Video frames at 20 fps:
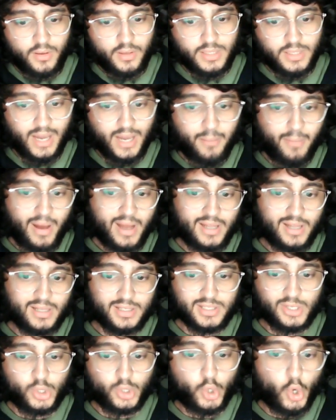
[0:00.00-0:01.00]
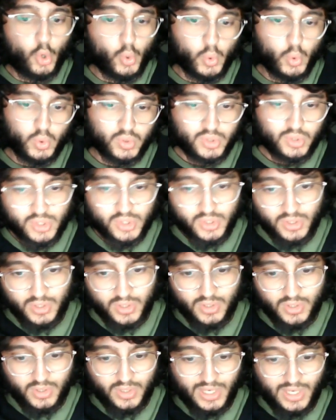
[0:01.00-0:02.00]
Yamal's goals
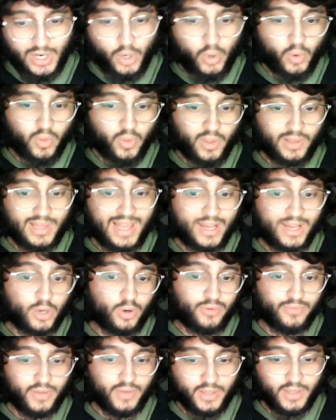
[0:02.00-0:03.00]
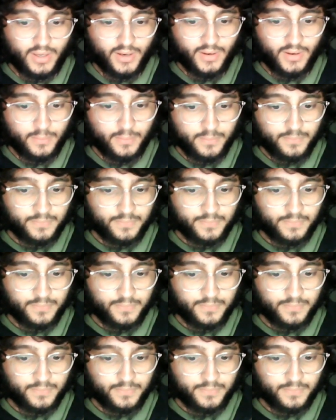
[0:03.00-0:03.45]
or the lack of it, yeah,